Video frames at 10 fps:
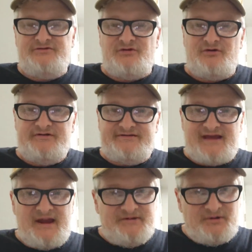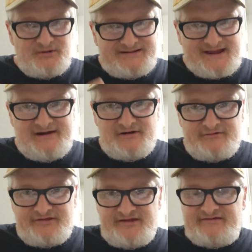so it's time to
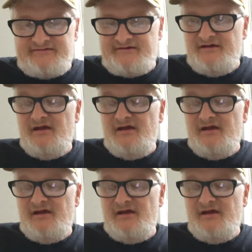retire these.